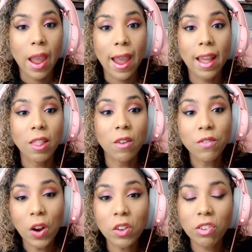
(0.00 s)
And the
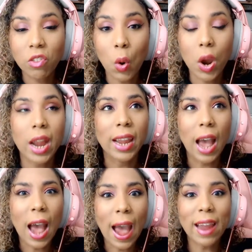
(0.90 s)
first story,
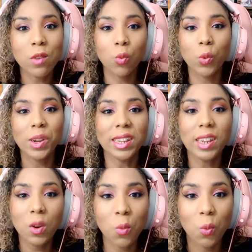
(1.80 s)
I
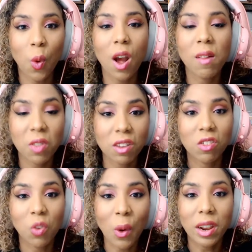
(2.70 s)
really want this
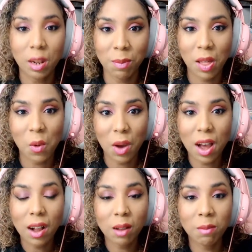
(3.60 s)
story to blow
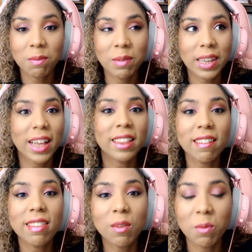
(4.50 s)
up because
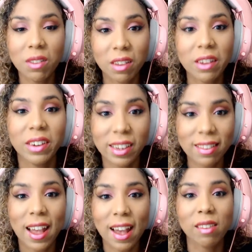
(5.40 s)
it's some
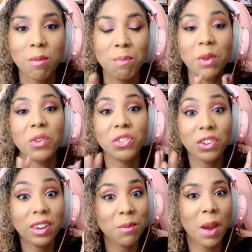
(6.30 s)
serious ass
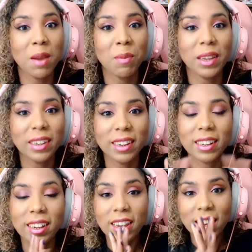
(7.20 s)
bullshit, in my opinion.
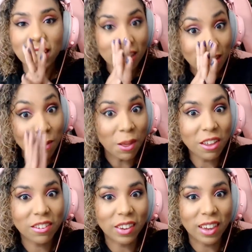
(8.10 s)
It's some
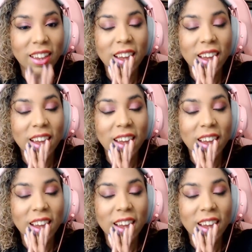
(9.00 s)
bullshit.